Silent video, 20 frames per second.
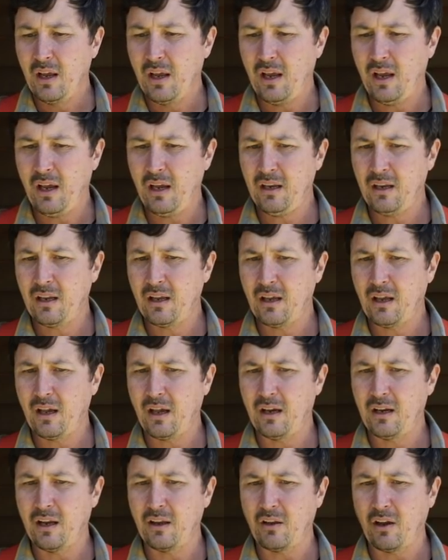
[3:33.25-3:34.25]
And
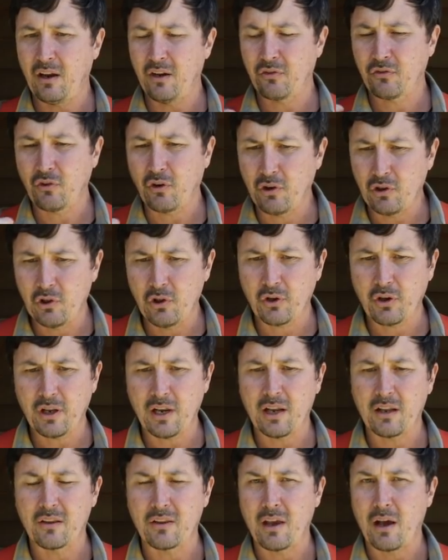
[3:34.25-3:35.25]
and I, and I started looking
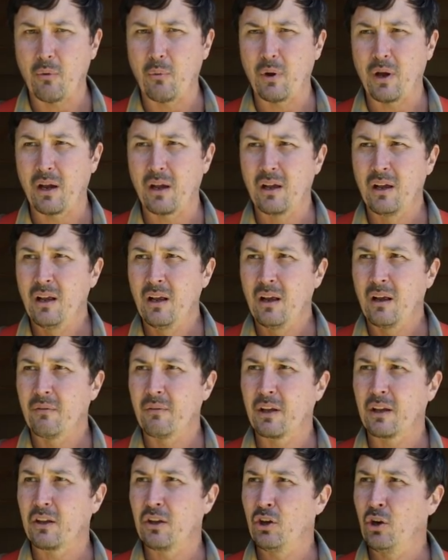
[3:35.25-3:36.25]
at it that way. I'm
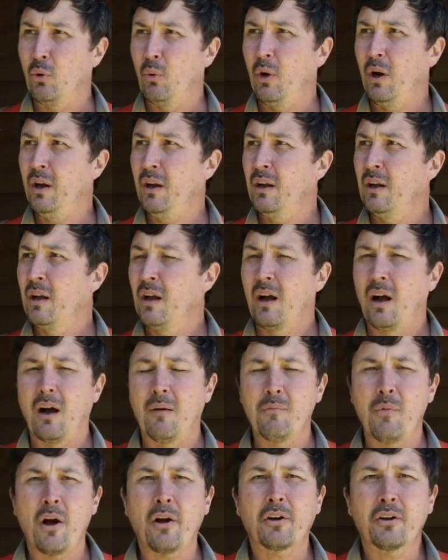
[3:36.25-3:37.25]
like, you know what?
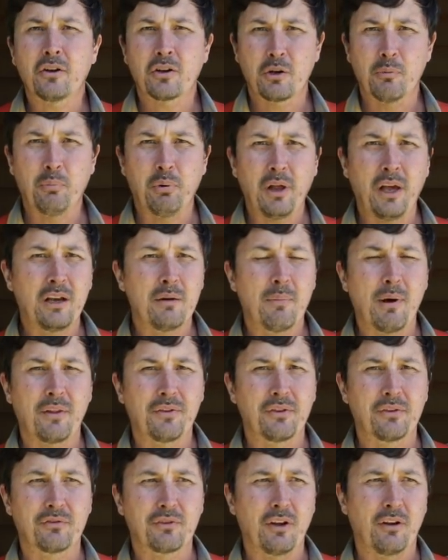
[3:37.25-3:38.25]
I'm not going to complain
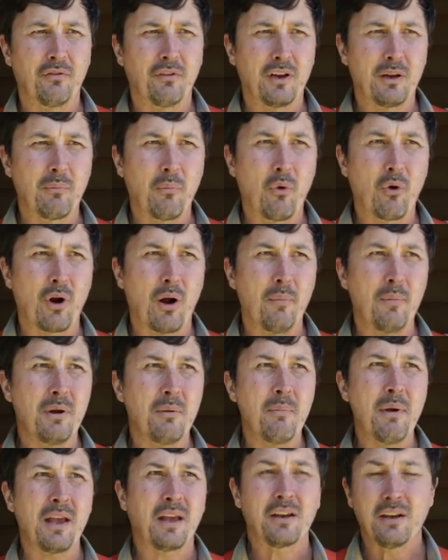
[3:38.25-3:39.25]
about this stuff anymore. I'm going
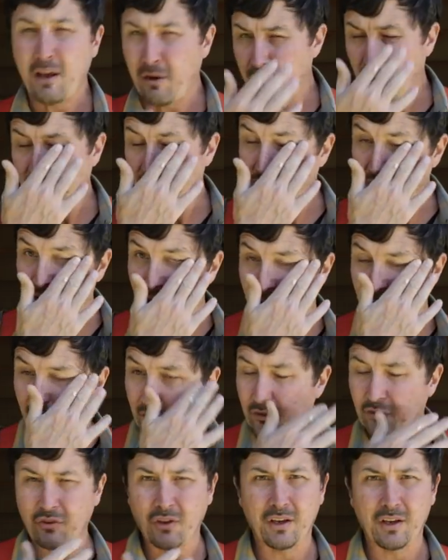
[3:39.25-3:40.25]
to make an effort today
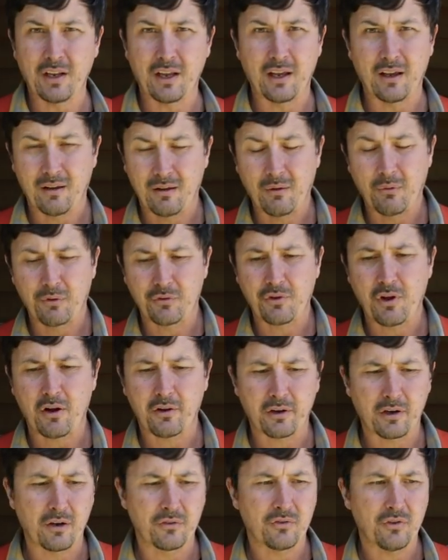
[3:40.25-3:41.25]
on Sunday. I was
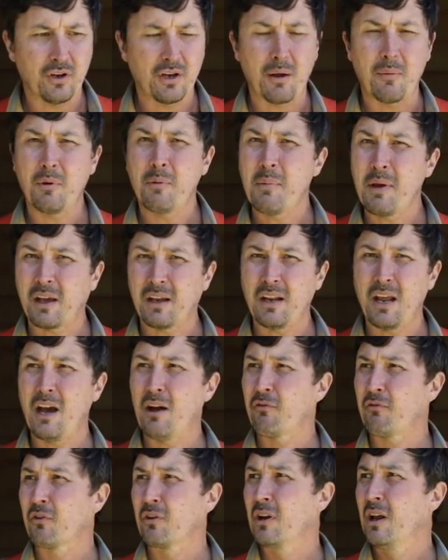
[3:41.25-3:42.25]
talking on Sunday. I'm going to make an
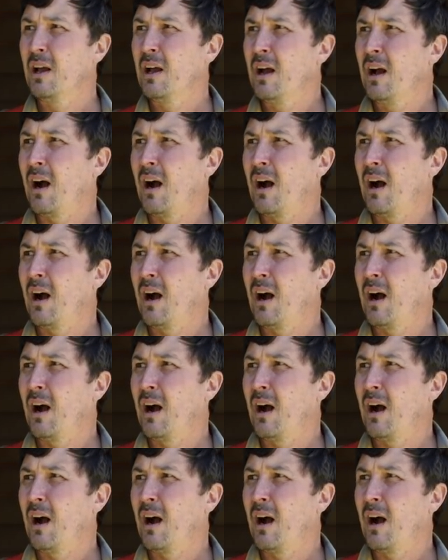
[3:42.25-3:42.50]
effort.